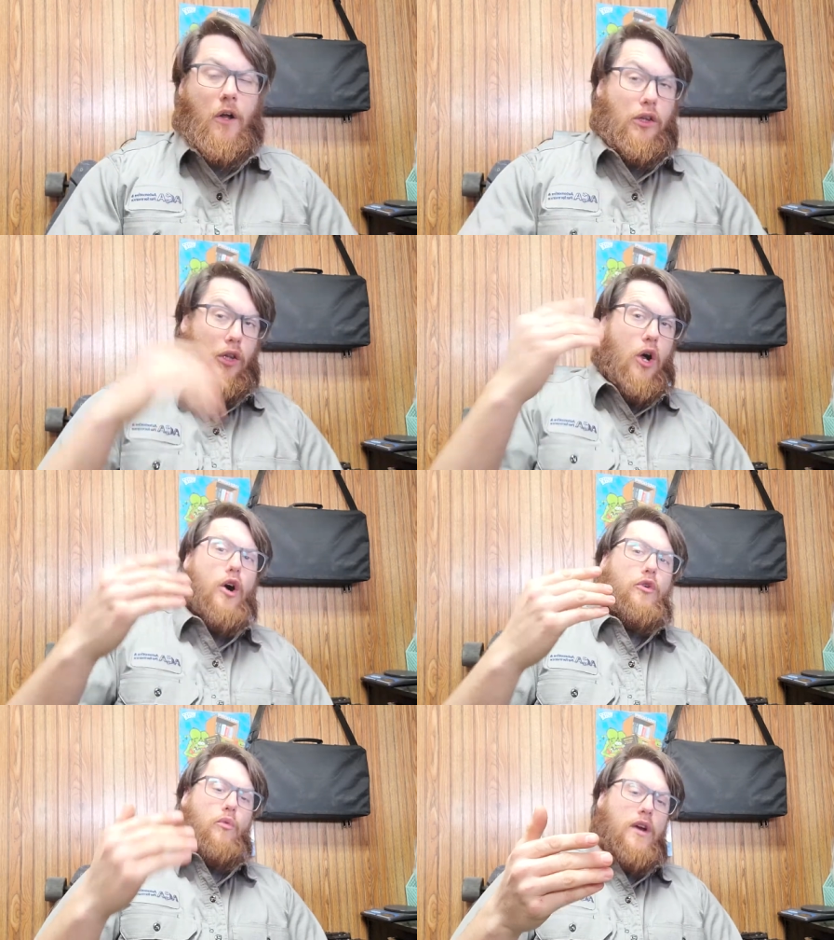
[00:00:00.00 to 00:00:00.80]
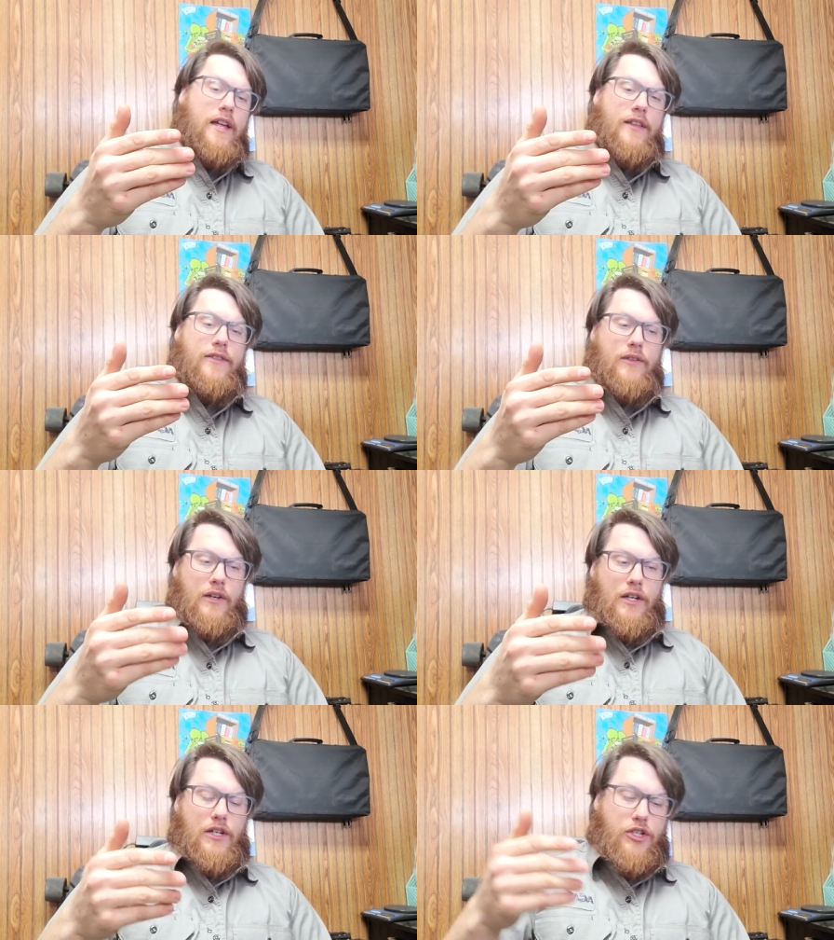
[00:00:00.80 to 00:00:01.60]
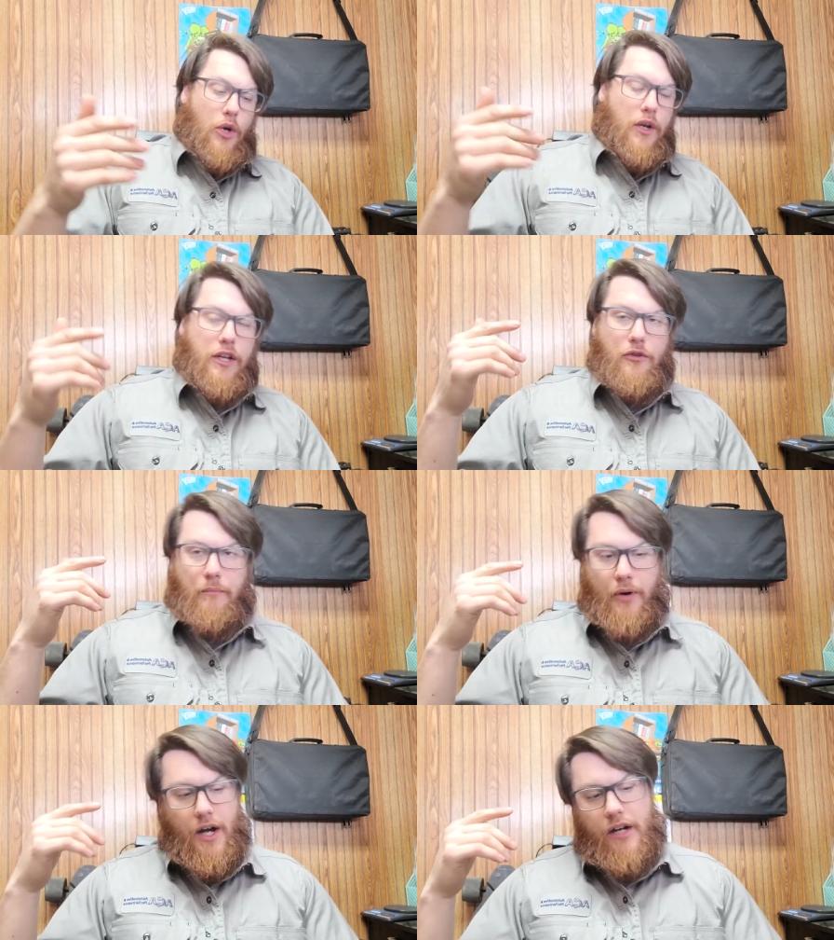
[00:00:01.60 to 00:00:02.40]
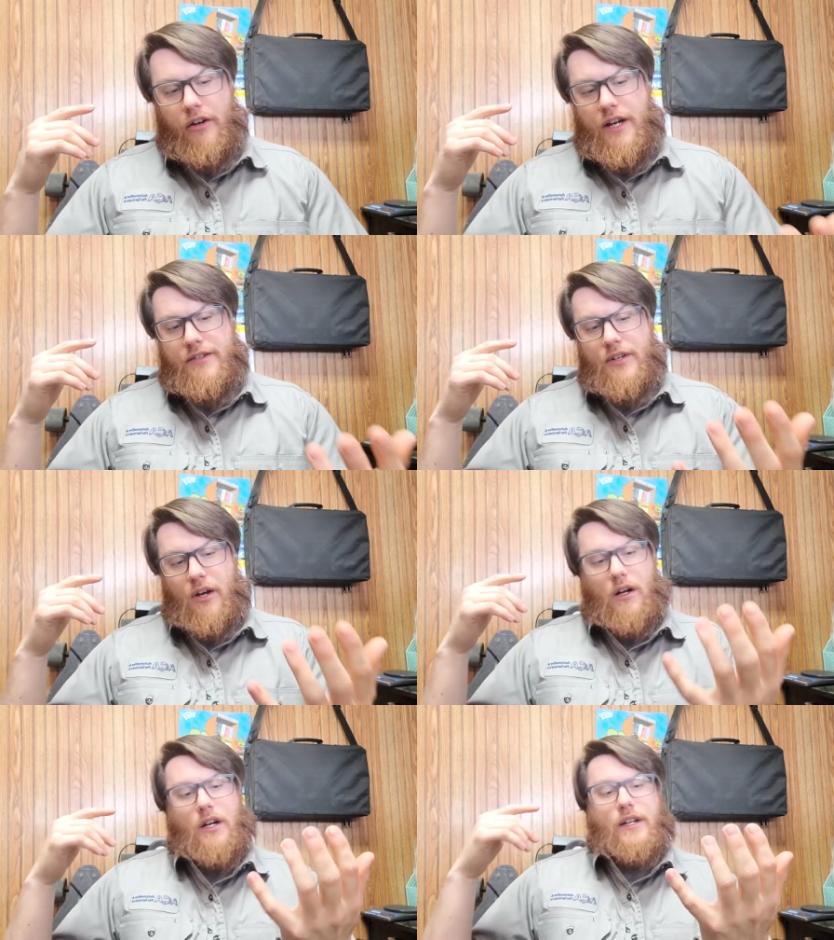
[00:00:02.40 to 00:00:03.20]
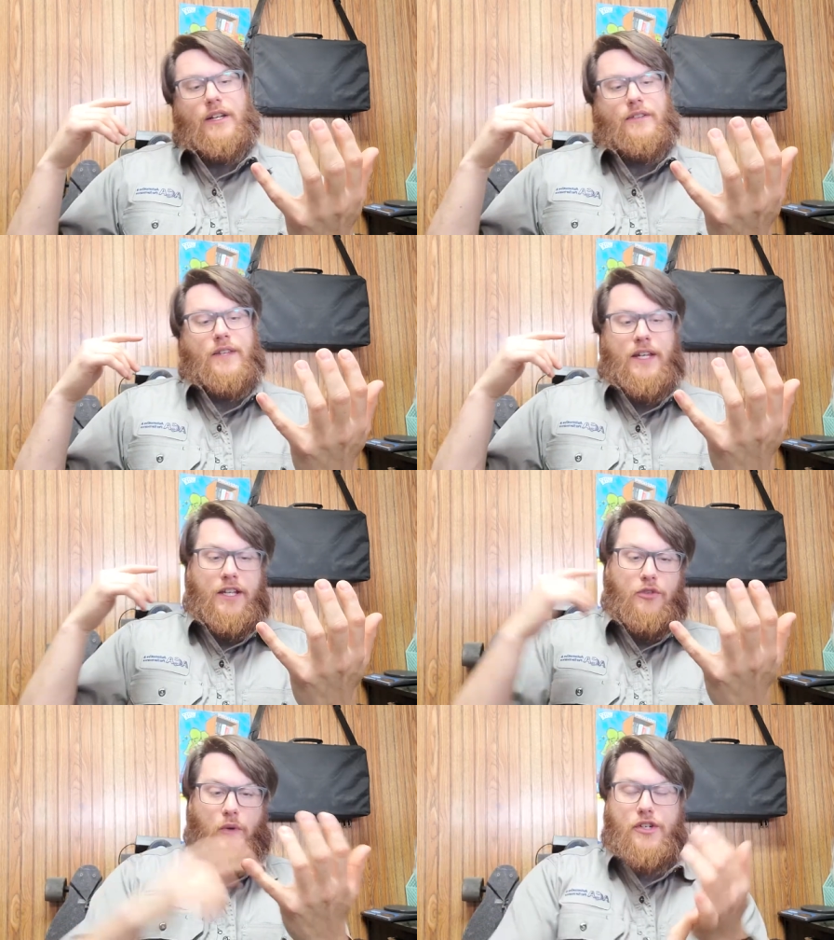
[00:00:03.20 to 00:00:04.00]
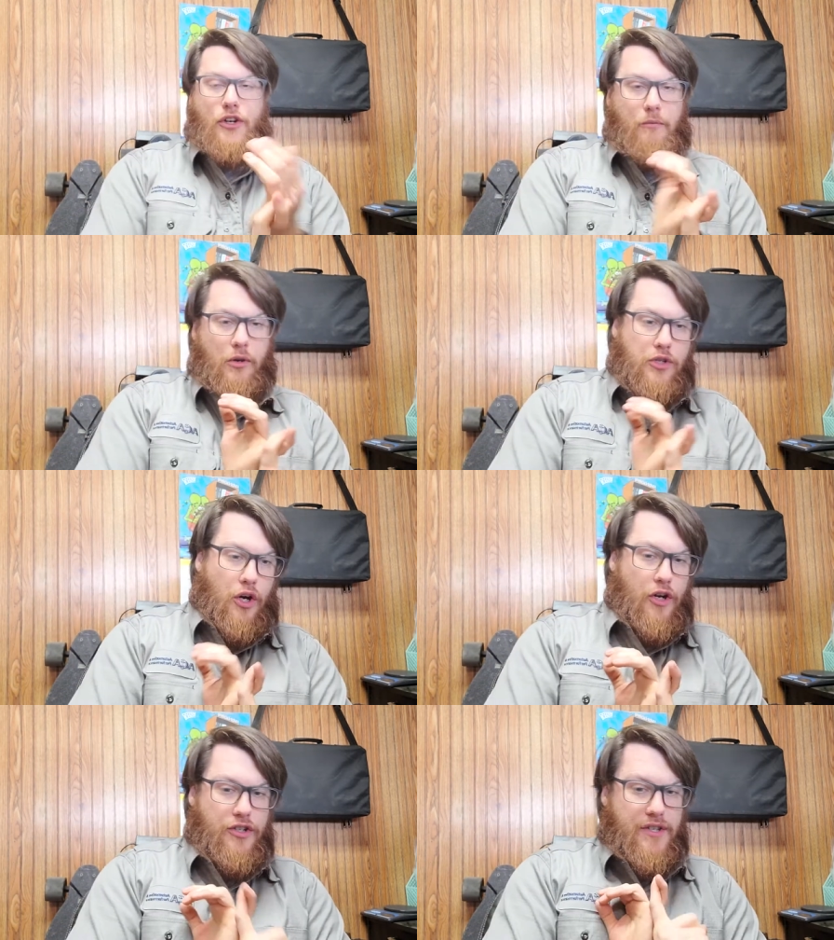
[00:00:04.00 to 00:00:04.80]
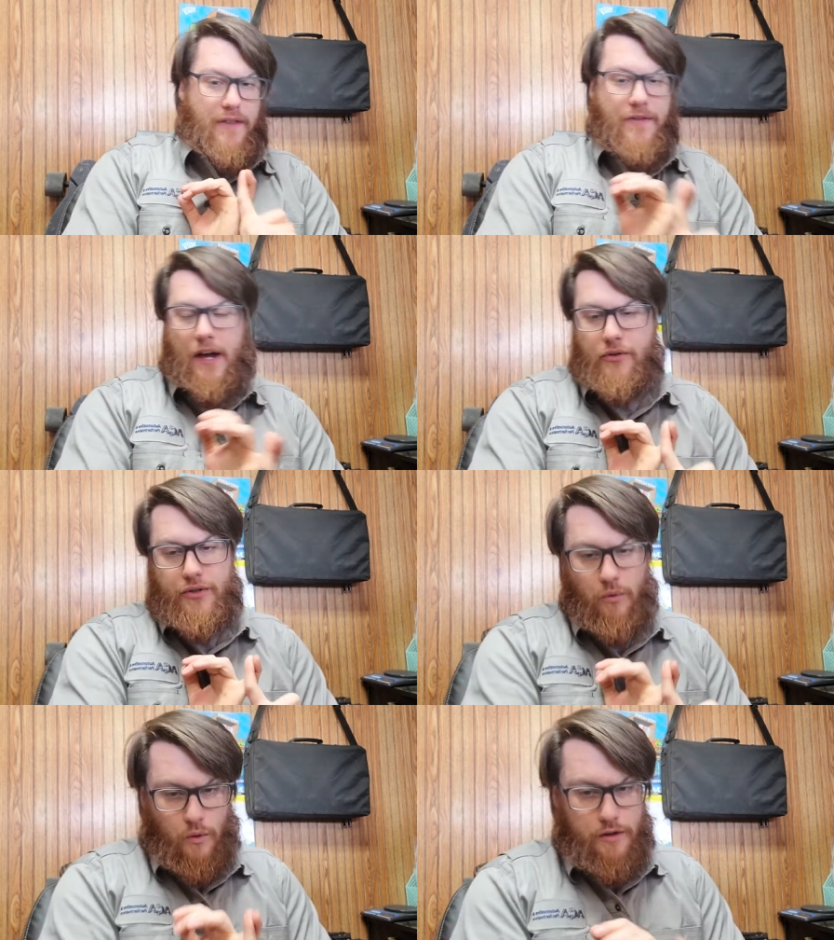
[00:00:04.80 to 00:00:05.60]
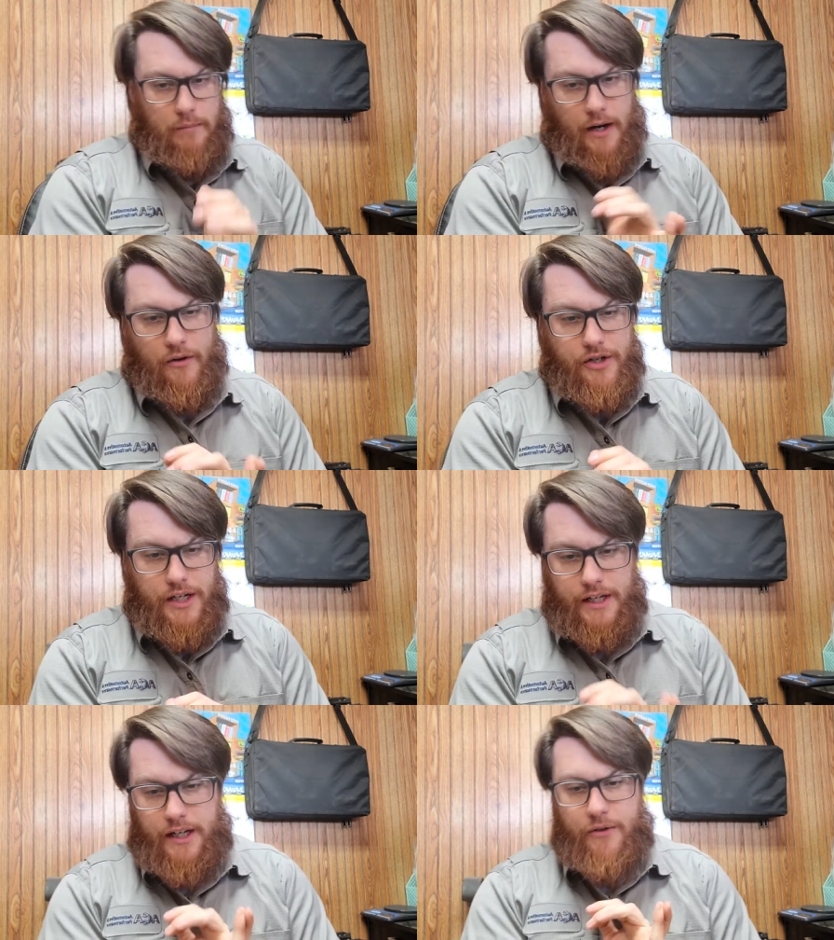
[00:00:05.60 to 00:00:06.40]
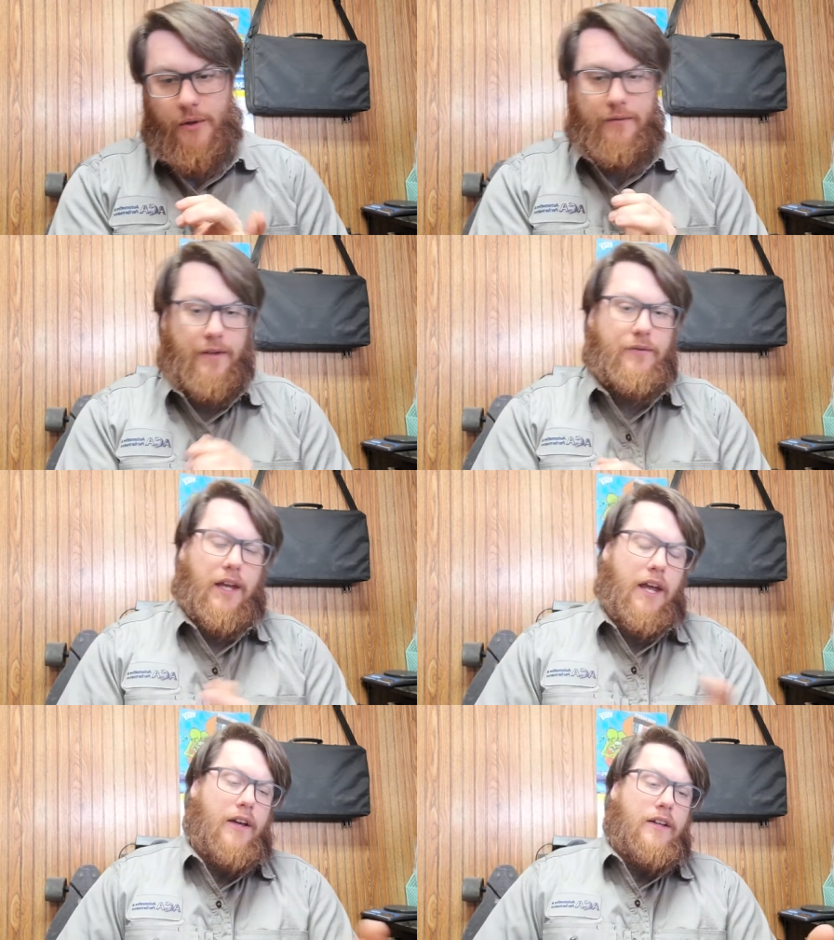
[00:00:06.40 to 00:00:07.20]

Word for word: along with showing you the progress on the twin turbocharged 1,000 horsepower GT350,